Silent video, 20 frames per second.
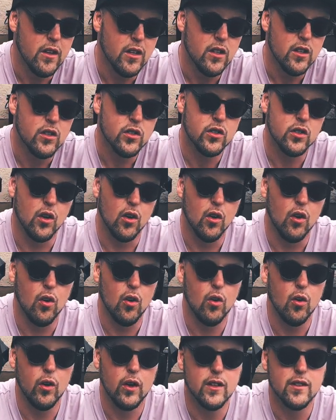
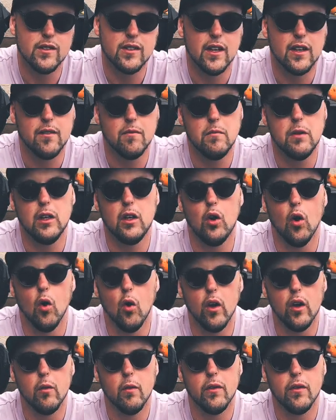So instead of me
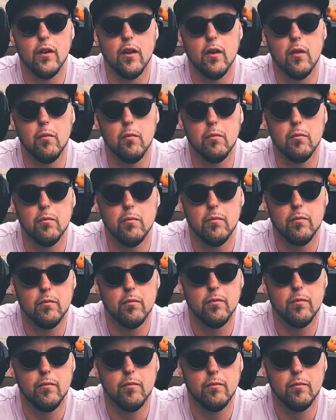going with him,
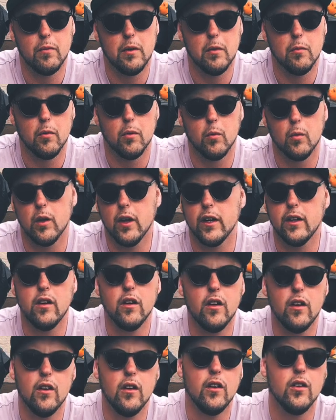people were like, "No,
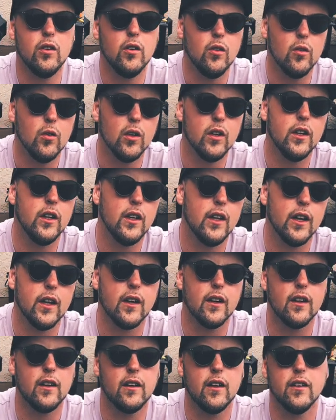no, no don't worry." Like,
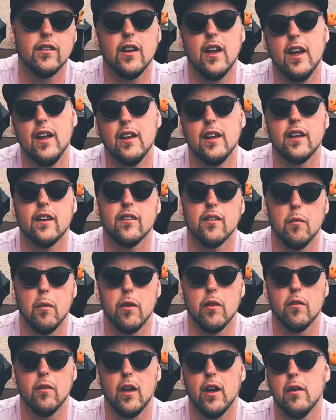because I had like some
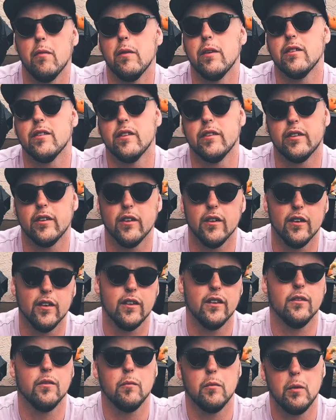other, I had my sister
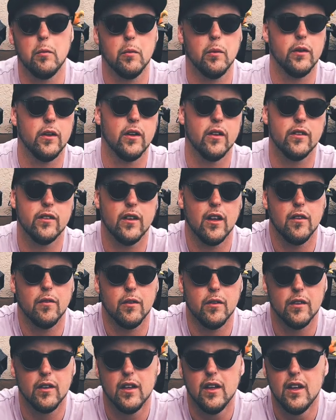and people there and stuff,
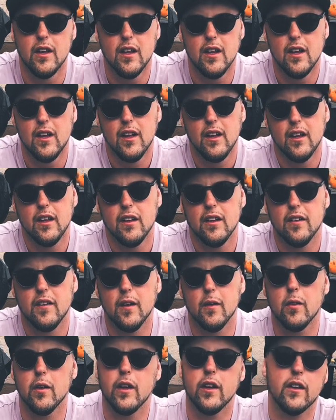and they
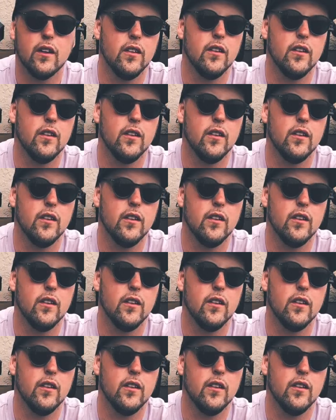were like,